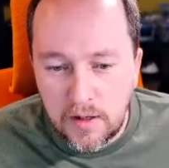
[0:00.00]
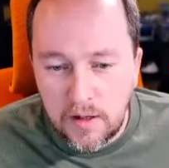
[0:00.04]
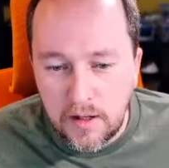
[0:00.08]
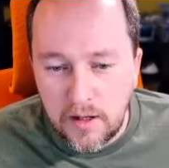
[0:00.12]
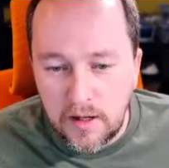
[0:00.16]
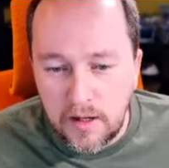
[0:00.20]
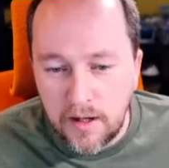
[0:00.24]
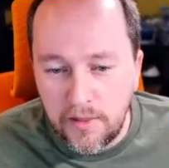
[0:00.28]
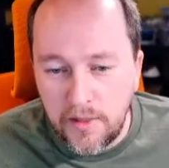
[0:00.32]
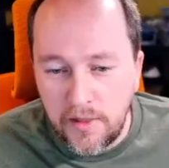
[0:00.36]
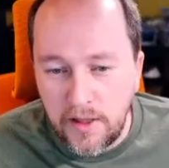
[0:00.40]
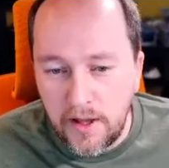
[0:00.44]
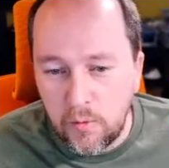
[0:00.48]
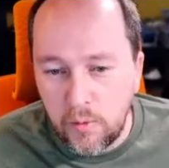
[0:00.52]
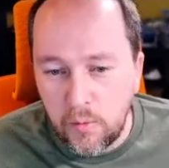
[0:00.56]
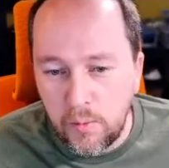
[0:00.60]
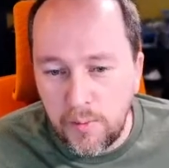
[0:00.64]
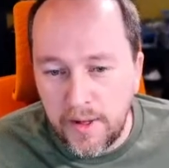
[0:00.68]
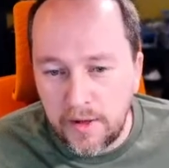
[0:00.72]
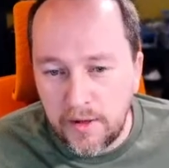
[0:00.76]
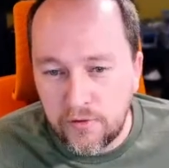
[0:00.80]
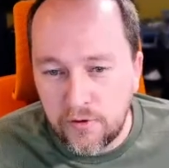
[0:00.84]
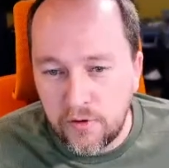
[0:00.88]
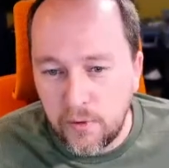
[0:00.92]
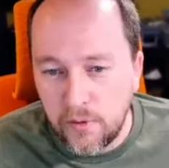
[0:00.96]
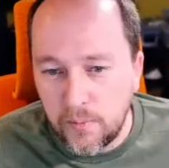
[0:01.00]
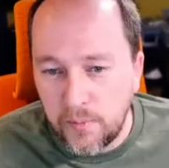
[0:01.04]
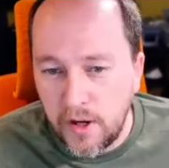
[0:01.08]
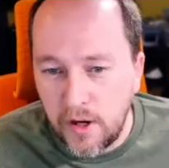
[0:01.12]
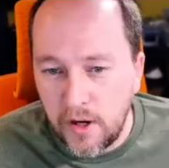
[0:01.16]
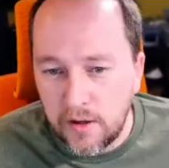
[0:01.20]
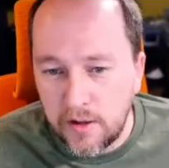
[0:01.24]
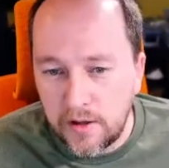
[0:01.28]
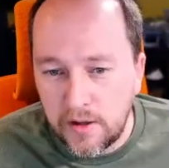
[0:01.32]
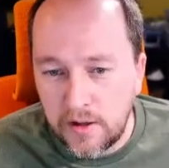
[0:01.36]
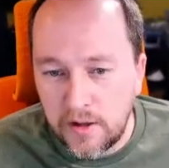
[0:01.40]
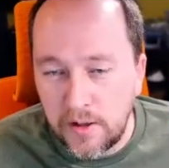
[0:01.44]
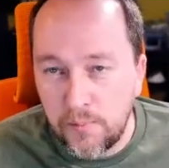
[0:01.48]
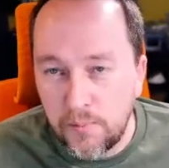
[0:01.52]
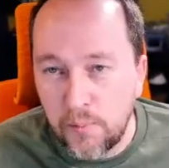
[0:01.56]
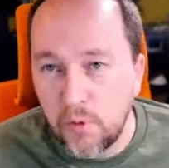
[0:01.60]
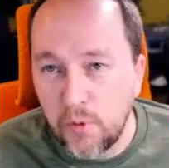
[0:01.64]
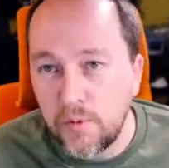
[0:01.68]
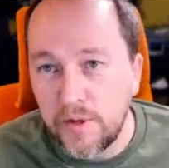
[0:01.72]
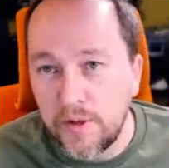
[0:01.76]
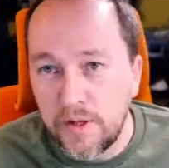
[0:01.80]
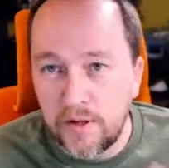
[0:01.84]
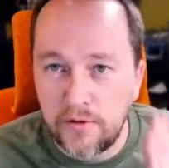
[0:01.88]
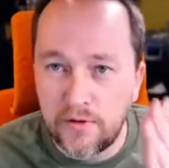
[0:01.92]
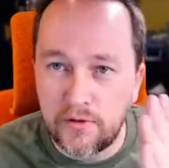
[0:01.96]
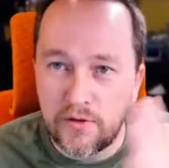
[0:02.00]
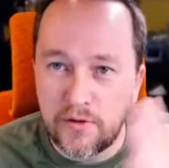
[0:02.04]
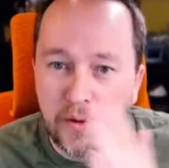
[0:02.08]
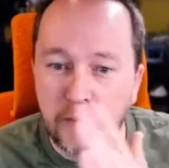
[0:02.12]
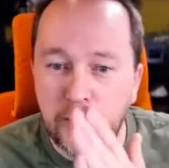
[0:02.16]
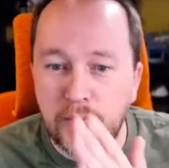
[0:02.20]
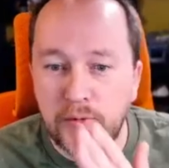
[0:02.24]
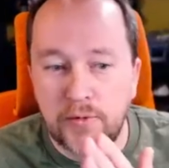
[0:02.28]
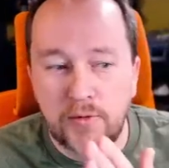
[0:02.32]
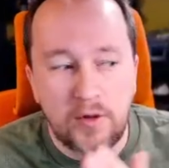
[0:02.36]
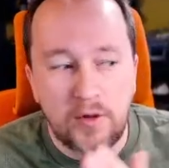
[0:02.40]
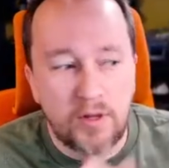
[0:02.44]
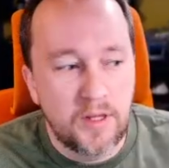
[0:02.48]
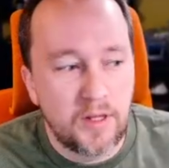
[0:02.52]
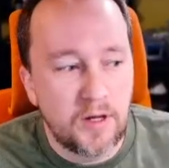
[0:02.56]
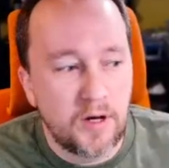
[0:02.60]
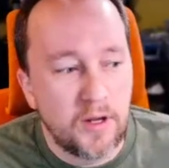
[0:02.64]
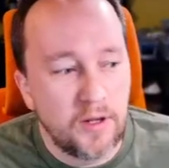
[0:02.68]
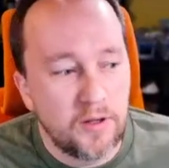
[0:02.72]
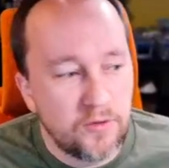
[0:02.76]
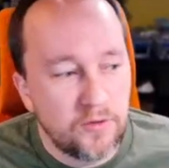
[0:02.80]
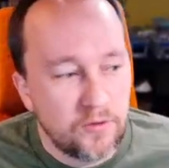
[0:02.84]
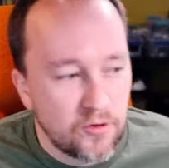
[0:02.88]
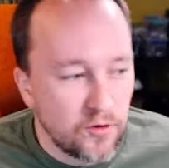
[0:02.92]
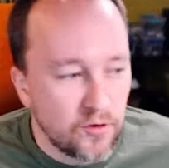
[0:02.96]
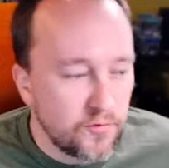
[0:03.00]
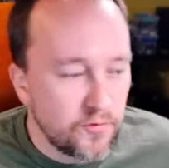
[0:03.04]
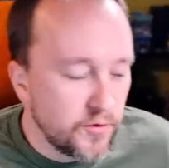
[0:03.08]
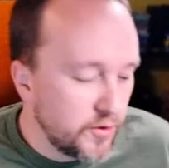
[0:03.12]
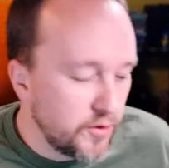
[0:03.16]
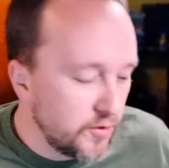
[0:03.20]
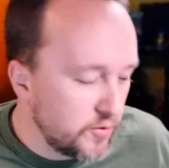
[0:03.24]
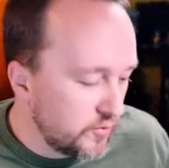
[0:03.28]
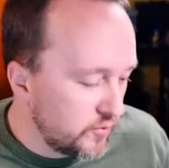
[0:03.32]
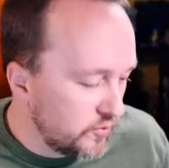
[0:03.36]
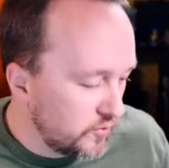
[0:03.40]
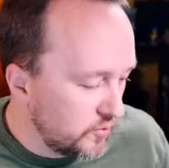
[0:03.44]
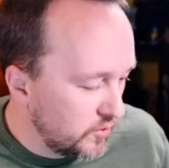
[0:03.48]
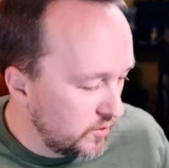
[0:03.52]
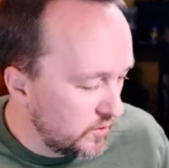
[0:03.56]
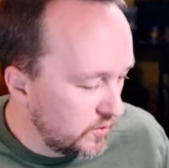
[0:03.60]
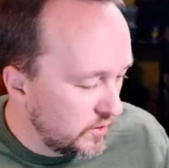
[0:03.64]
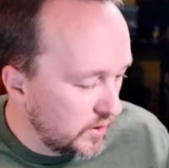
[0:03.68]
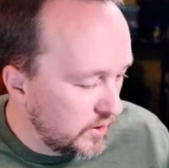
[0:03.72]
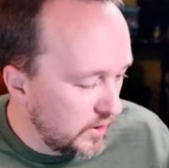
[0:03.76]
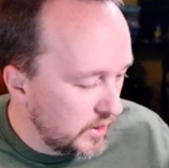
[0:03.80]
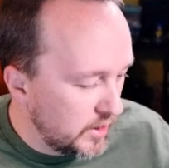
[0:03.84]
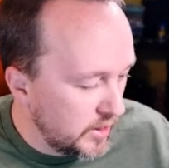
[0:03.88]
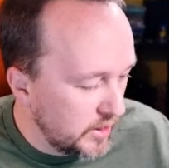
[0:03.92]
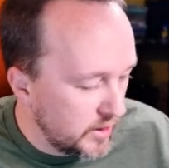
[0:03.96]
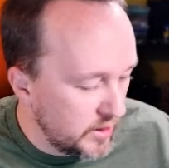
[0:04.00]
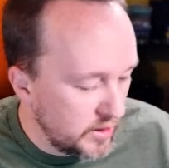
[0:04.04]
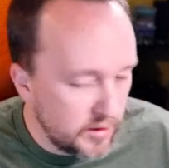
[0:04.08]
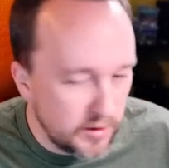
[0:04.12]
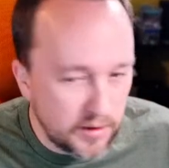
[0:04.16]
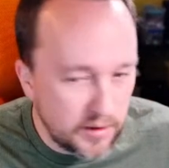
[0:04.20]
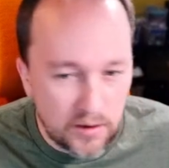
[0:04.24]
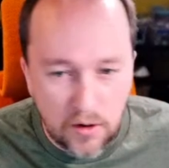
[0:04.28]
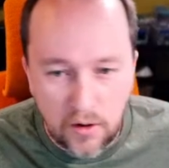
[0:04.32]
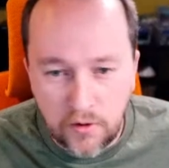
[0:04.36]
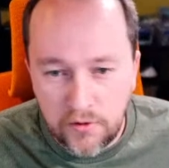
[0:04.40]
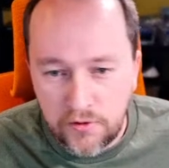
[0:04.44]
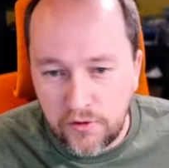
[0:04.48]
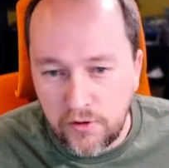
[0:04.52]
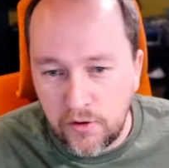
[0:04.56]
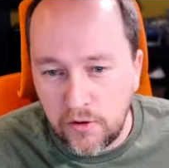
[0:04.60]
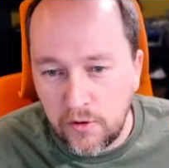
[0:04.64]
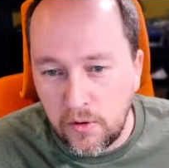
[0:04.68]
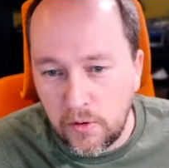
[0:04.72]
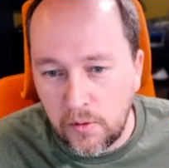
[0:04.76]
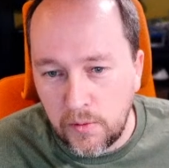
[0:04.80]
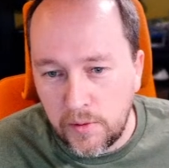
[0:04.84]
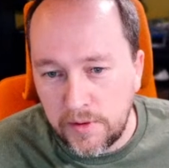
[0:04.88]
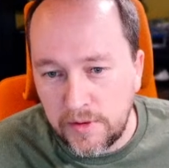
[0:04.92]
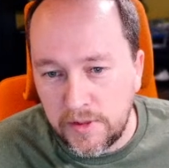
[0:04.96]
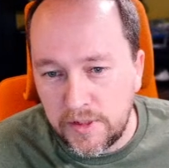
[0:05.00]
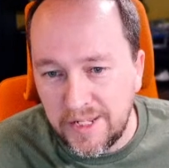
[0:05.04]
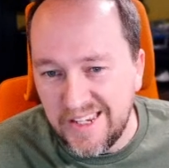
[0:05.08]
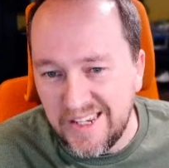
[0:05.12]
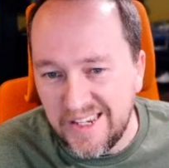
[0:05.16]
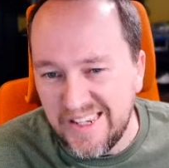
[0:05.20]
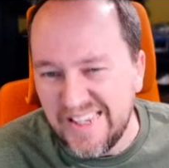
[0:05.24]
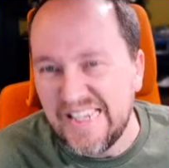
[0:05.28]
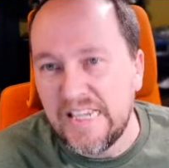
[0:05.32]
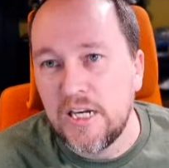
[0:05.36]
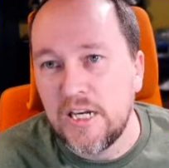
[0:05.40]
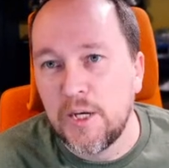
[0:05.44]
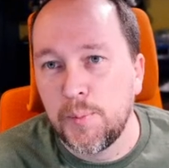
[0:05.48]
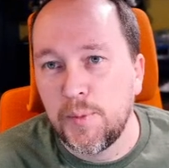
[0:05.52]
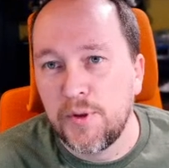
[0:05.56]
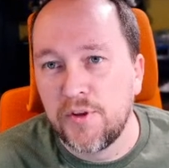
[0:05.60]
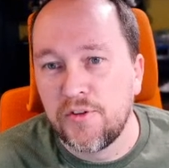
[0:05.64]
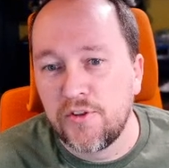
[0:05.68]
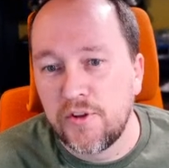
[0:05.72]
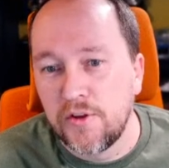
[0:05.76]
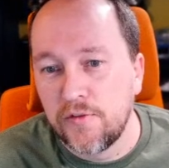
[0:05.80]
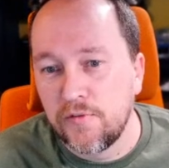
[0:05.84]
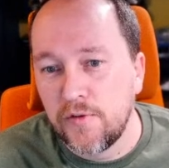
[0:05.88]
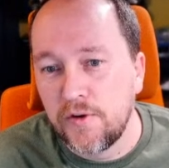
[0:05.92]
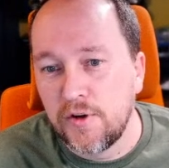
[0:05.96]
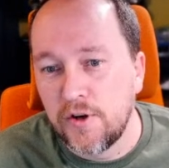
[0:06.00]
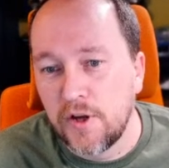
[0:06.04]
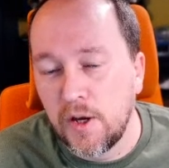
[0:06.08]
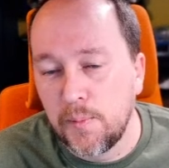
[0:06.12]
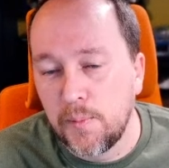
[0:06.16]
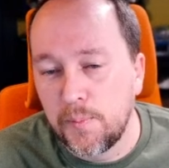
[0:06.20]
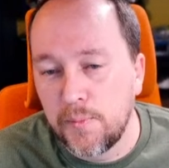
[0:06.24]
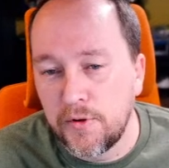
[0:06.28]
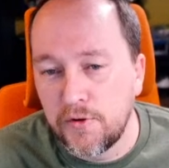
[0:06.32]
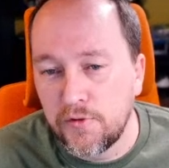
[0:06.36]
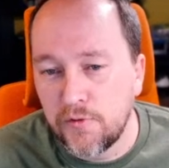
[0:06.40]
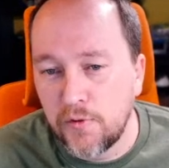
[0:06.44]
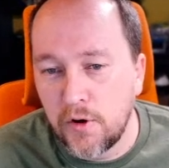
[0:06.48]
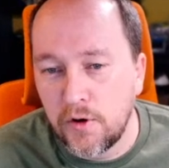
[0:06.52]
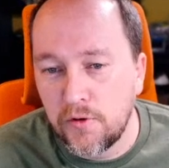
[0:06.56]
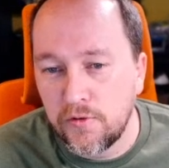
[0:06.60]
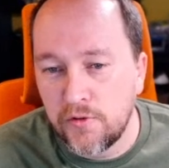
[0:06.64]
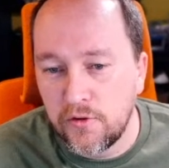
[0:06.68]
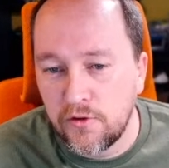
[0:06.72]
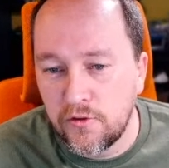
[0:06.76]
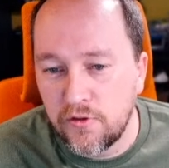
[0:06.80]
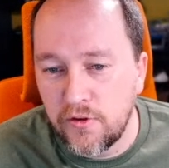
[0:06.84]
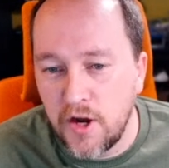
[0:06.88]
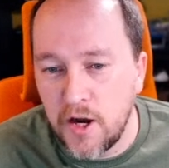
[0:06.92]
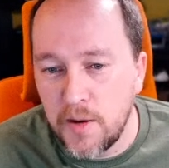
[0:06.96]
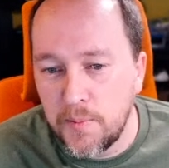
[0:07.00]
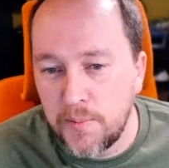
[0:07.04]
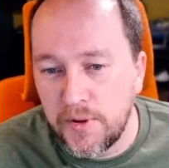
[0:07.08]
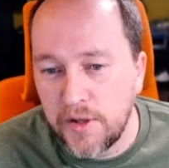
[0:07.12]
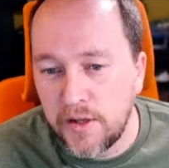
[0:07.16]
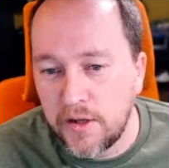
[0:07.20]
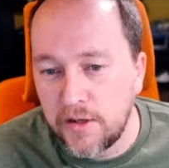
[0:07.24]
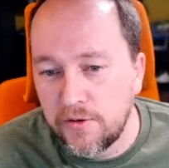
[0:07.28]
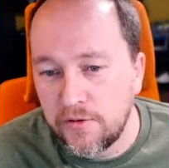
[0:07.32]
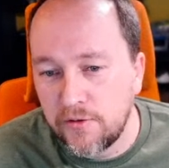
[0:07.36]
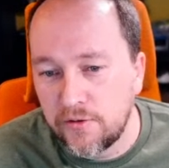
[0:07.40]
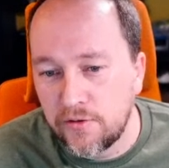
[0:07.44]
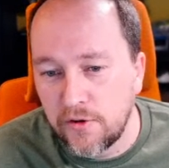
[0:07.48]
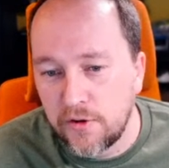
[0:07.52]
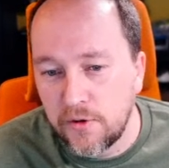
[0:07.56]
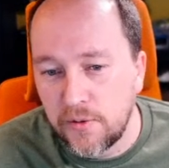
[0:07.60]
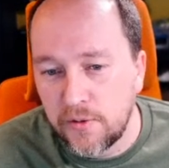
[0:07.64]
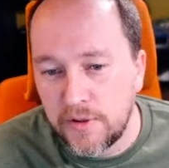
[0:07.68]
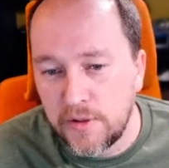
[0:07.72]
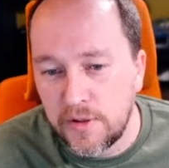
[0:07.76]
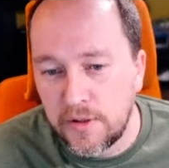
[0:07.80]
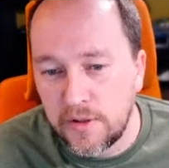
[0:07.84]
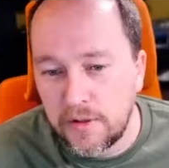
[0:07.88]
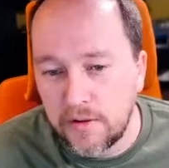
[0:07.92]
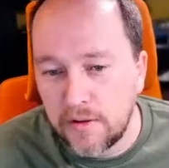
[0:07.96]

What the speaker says: That will make it so the pocket clip won't hit a surface, and it also did need to be stiffened up as far as this top edge, so it